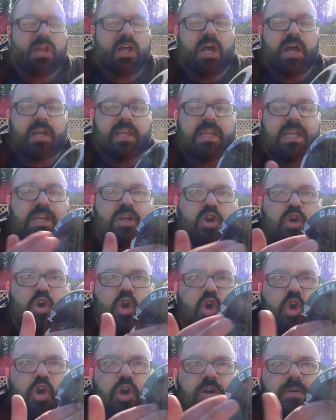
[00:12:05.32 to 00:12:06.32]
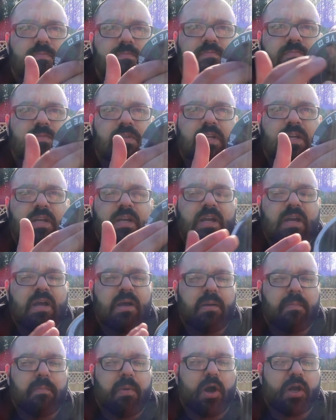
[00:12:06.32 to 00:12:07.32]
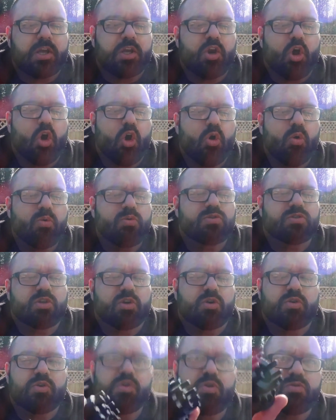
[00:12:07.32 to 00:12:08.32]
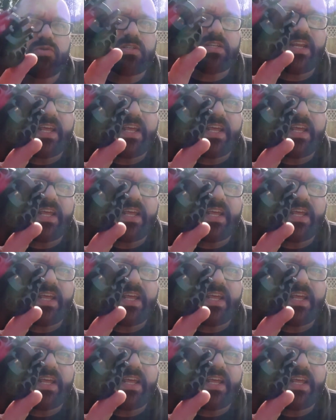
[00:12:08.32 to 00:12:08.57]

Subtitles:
the Kegel core, but I can also use